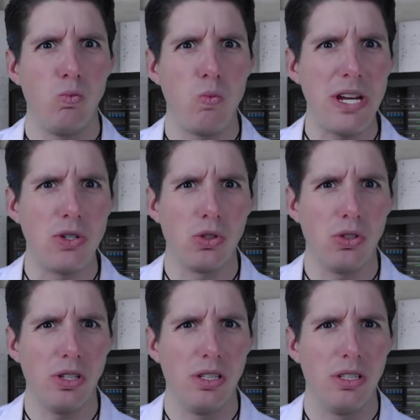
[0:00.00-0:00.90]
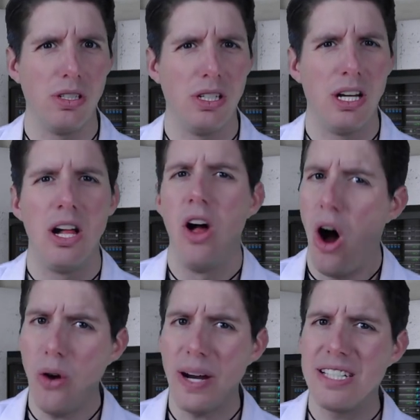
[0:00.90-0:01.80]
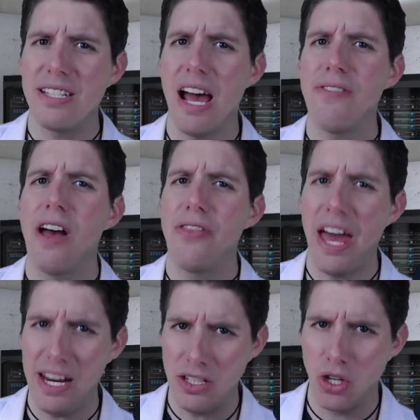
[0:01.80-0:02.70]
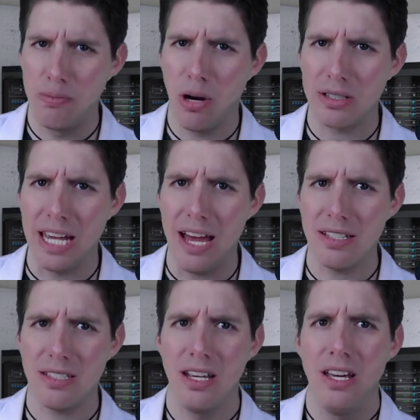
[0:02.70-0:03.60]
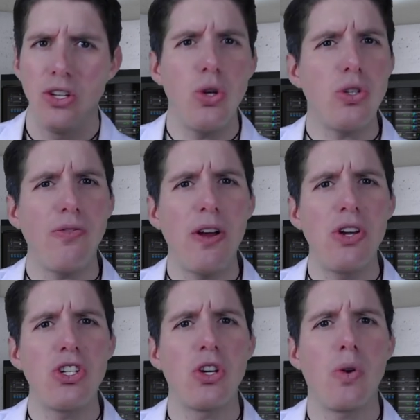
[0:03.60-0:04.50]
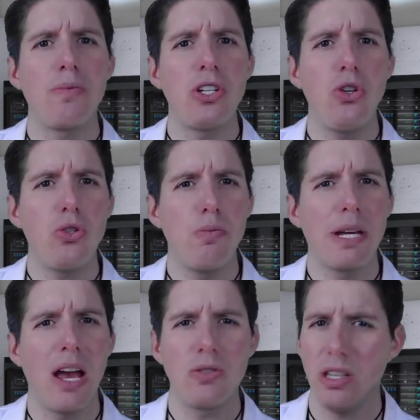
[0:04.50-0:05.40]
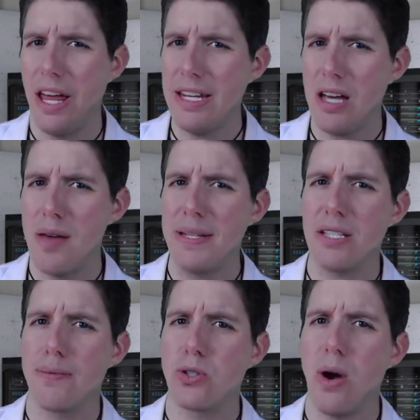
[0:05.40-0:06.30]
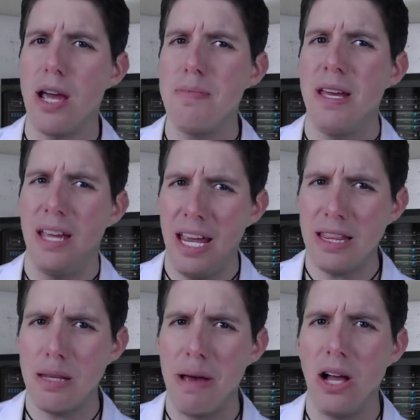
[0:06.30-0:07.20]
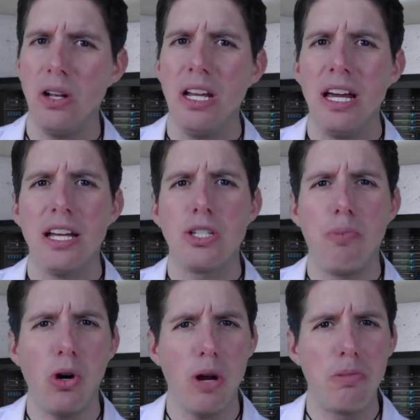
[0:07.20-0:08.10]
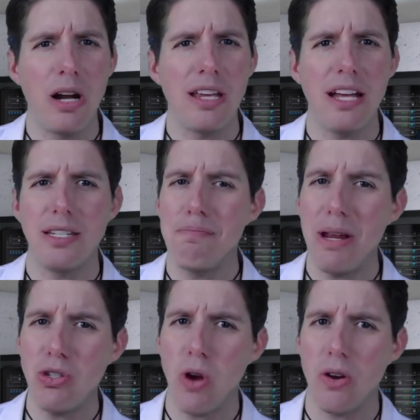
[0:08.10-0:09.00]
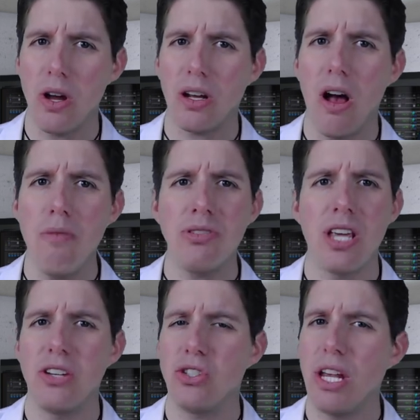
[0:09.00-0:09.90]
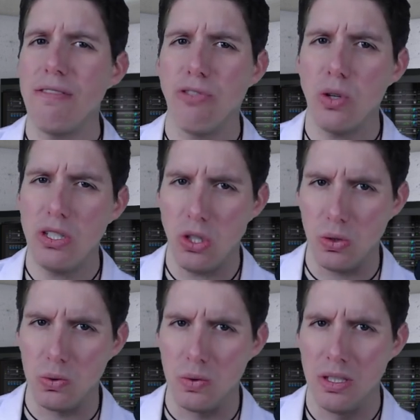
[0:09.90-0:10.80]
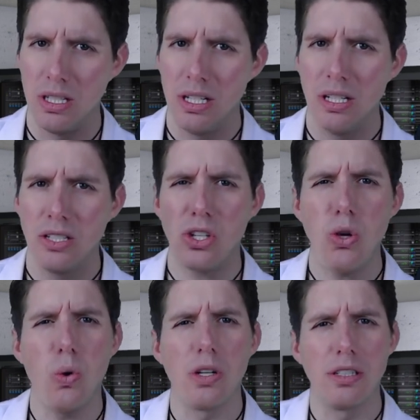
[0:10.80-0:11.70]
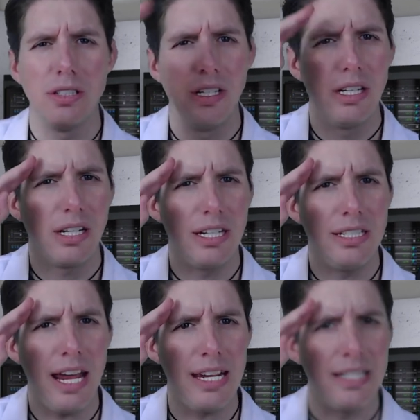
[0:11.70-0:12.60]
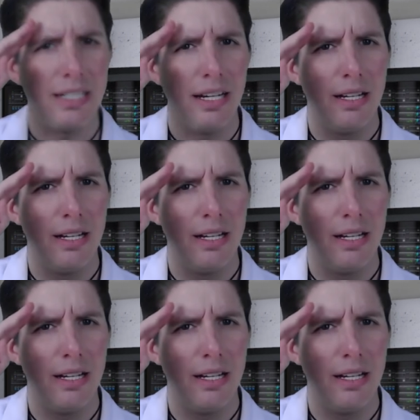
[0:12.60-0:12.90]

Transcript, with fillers: Weird. Alright, staff, that ends our broadcast. Use your Foundation Encrypted YouTube account to like, comment, and subscribe, hit the bell, and support our broadcast at patreon.com slash site42. Secure. Contain.